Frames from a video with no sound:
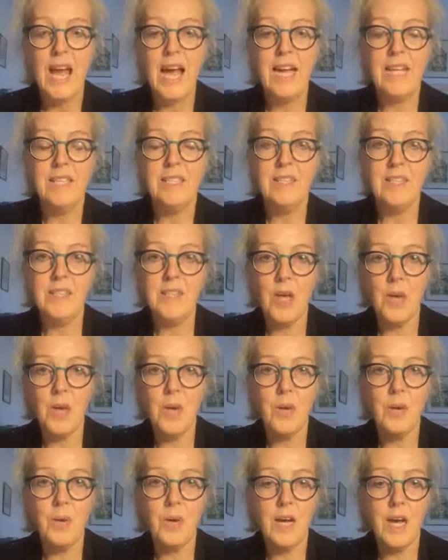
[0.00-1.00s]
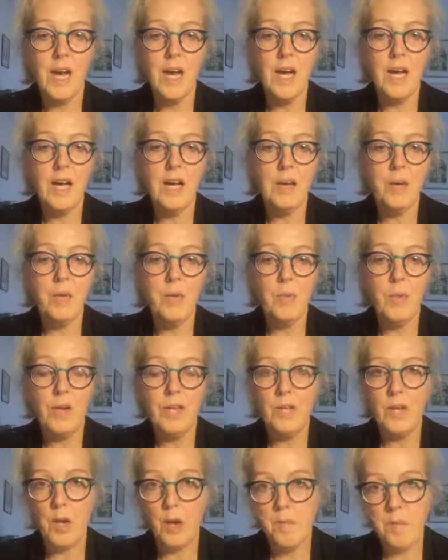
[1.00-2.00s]
And so
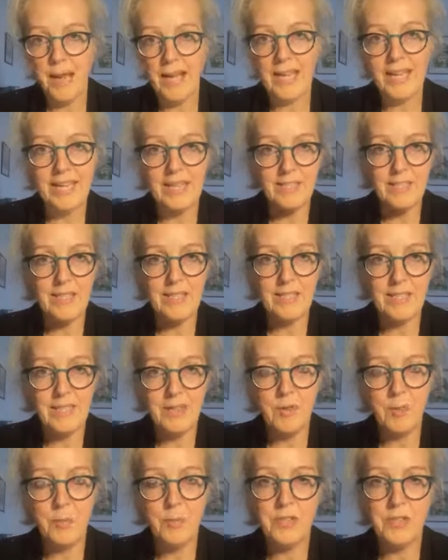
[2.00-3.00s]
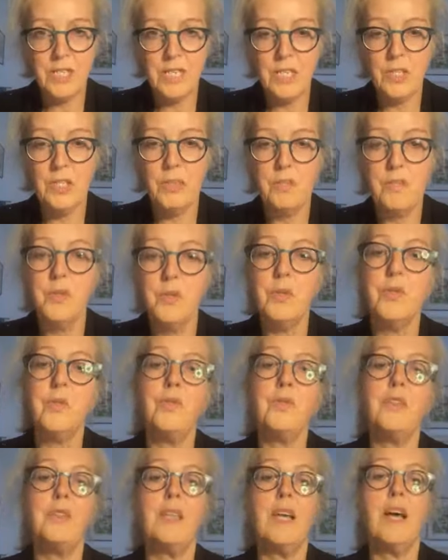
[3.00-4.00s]
when you go back into the civil procedure
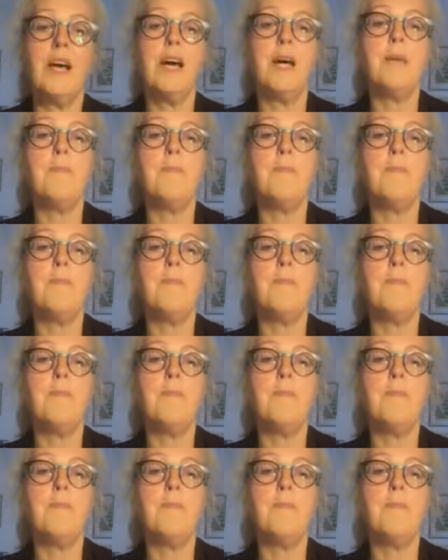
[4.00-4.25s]
rules,